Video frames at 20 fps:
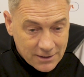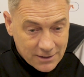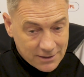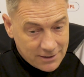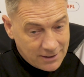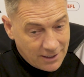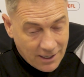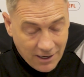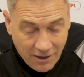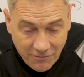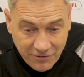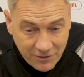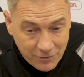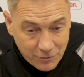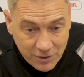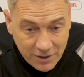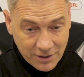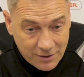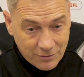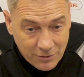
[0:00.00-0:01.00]
yeah, I think
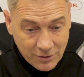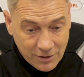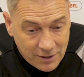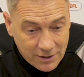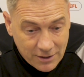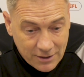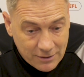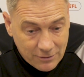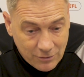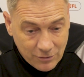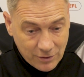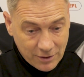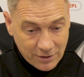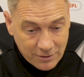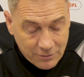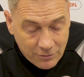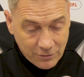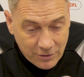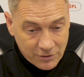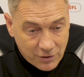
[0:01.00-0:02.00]

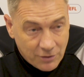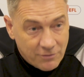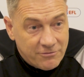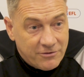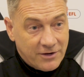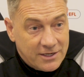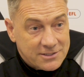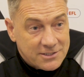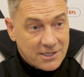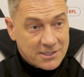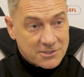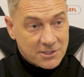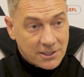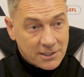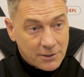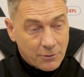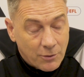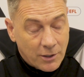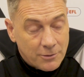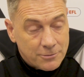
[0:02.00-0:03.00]
we're doing
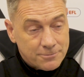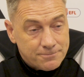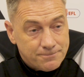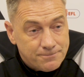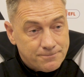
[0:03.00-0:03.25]
fantastically well.